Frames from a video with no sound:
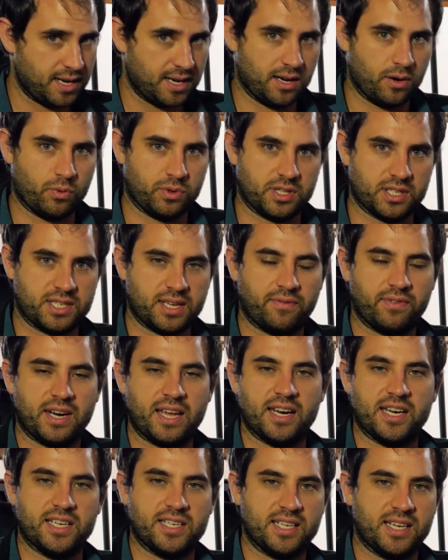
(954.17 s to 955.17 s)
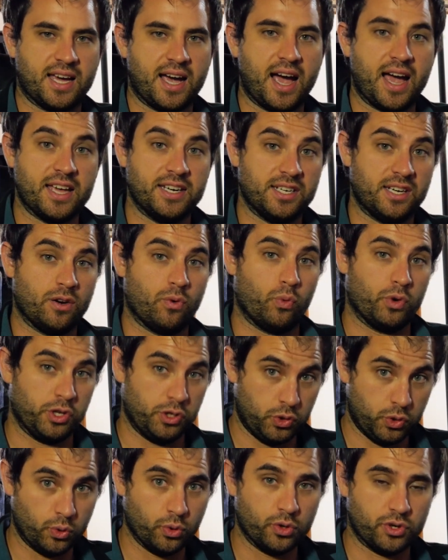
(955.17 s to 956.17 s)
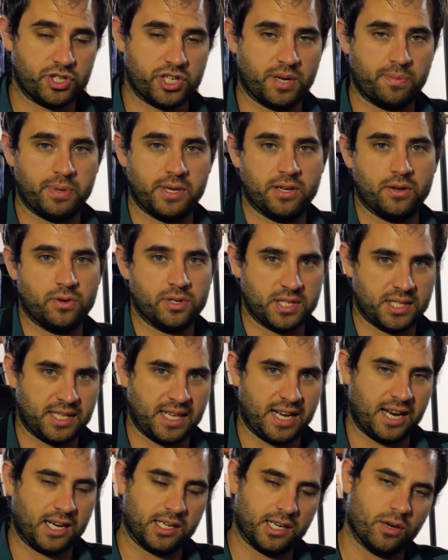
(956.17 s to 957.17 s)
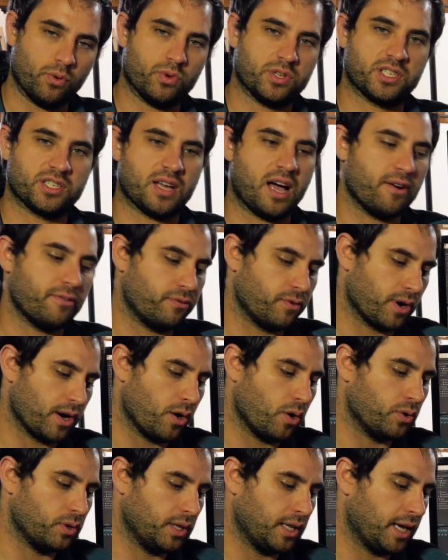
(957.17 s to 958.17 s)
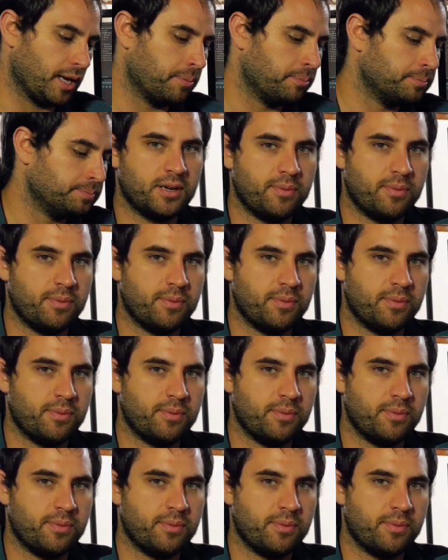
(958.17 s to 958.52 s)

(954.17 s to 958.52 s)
I did it with the 780 Ti, I did it with dual GPUs, and then I did it with software only.